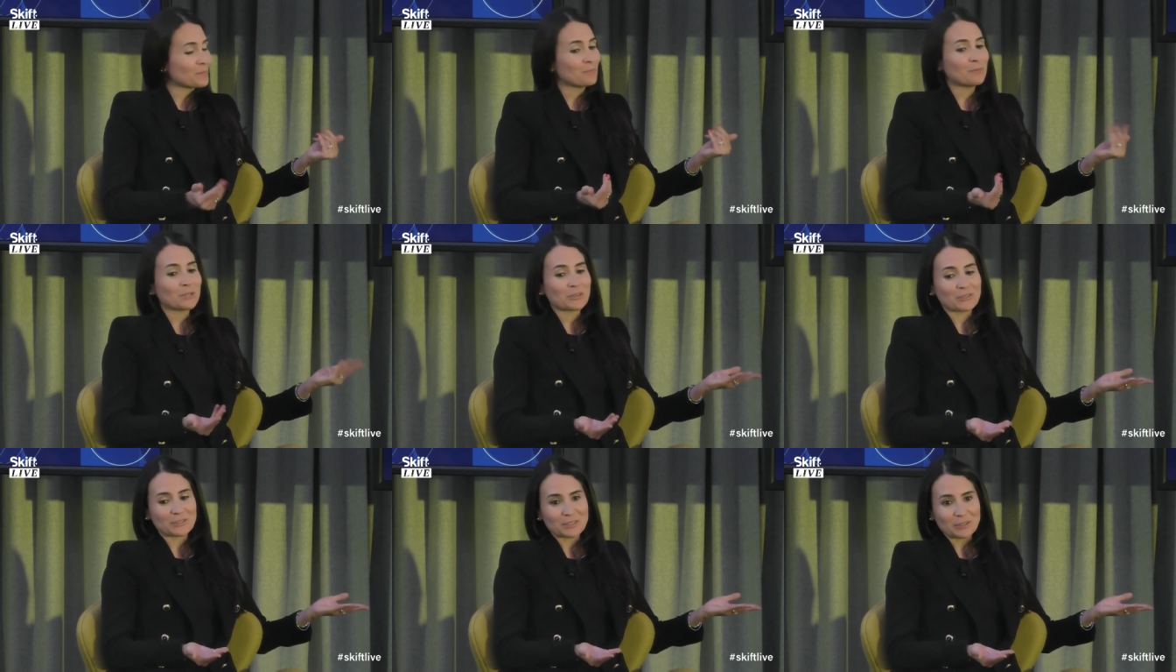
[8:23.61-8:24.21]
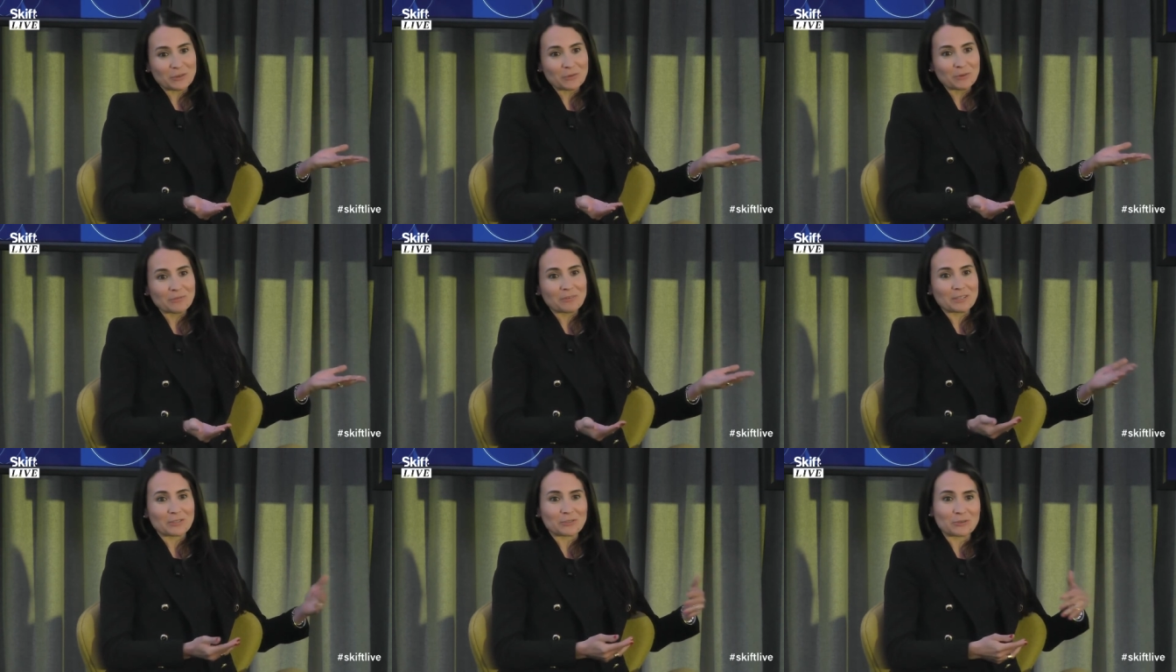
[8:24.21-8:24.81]
because a new
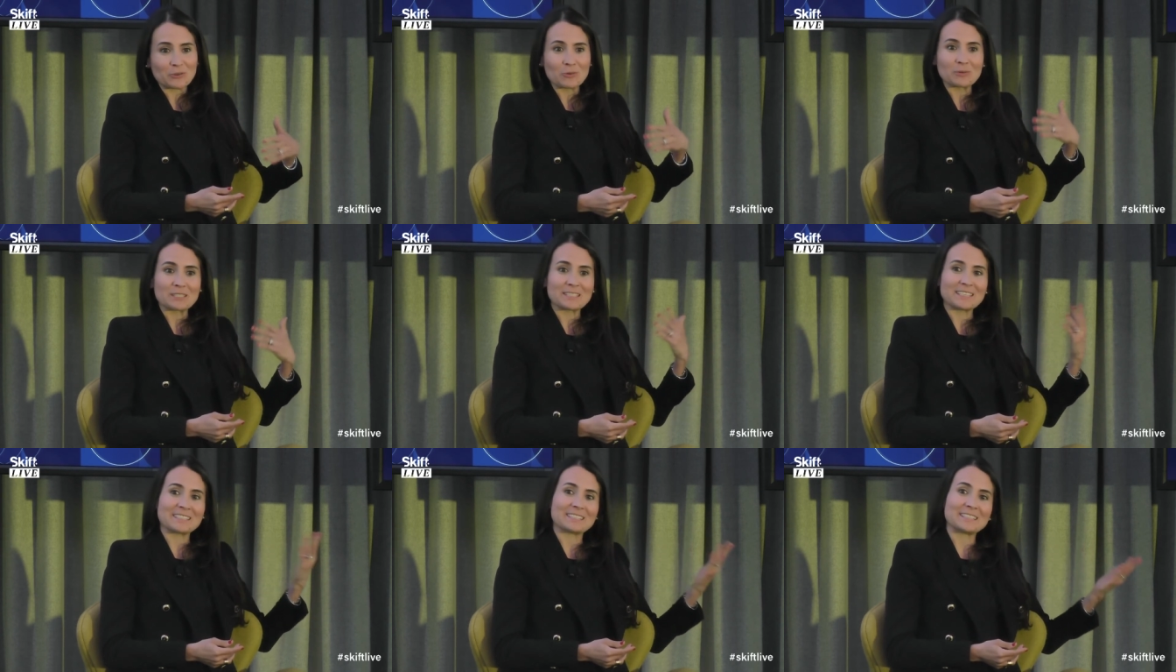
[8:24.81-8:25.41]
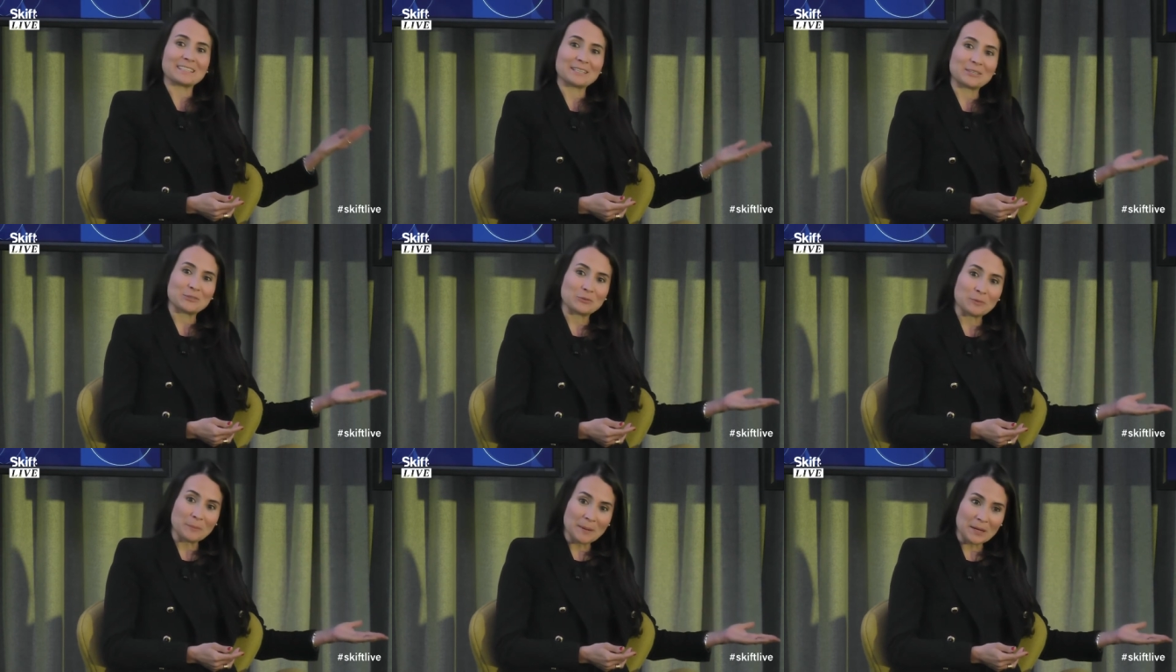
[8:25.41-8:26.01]
investor always thinks that they can
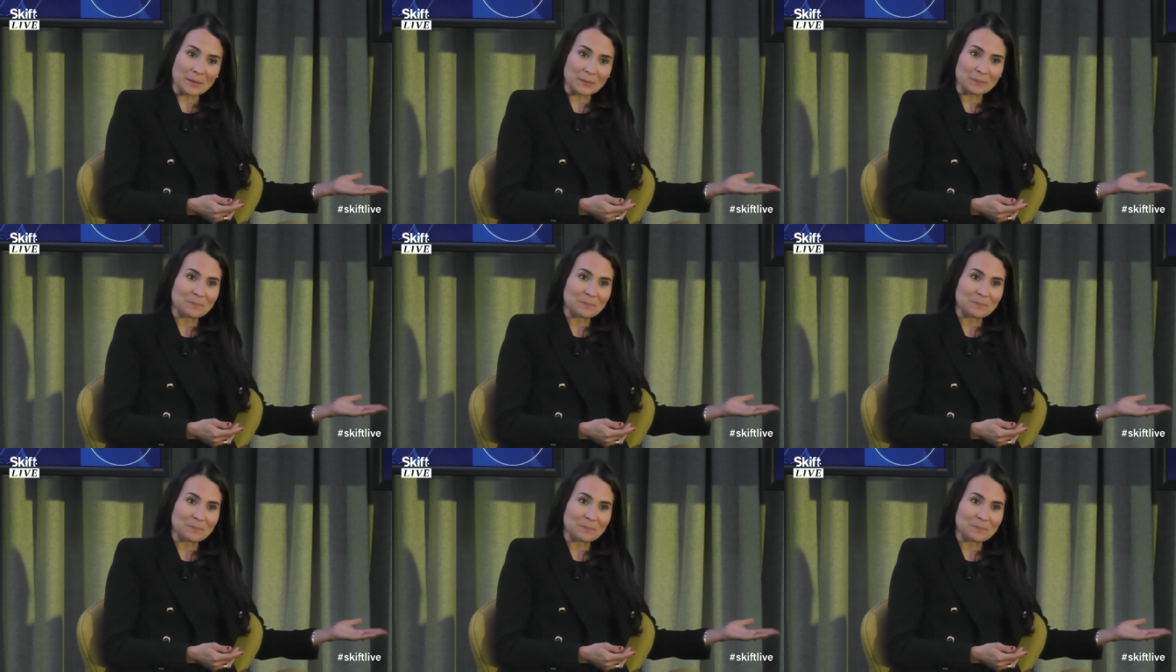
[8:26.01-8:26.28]
do it better.